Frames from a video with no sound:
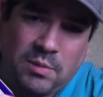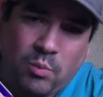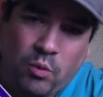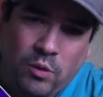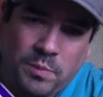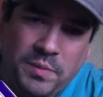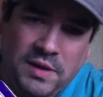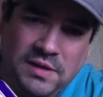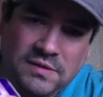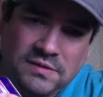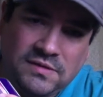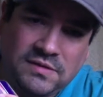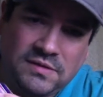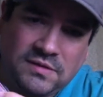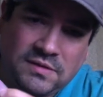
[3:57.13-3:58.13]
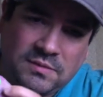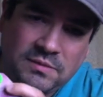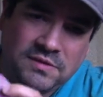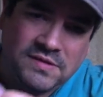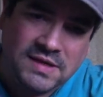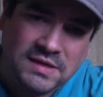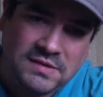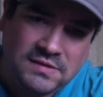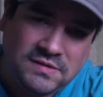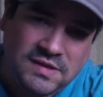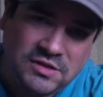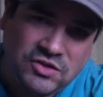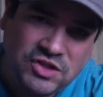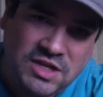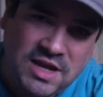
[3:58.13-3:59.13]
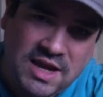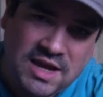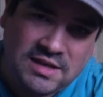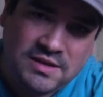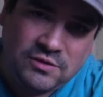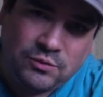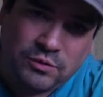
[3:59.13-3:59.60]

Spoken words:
more tins that she had. These were